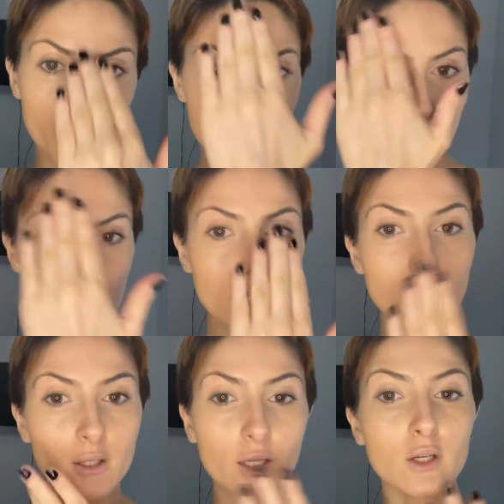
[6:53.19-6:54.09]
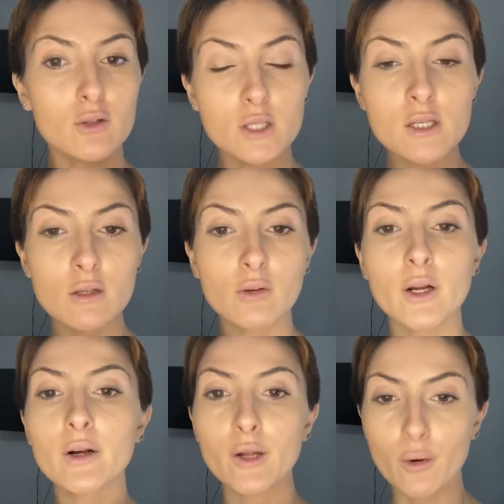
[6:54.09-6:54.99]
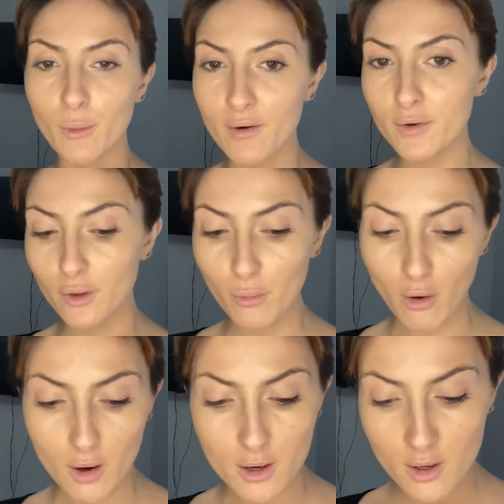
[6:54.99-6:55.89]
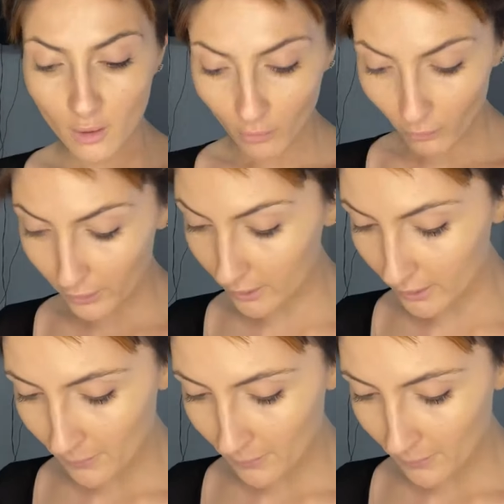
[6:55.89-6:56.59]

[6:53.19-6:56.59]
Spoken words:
especially in like your T-zone area or wherever you are oily.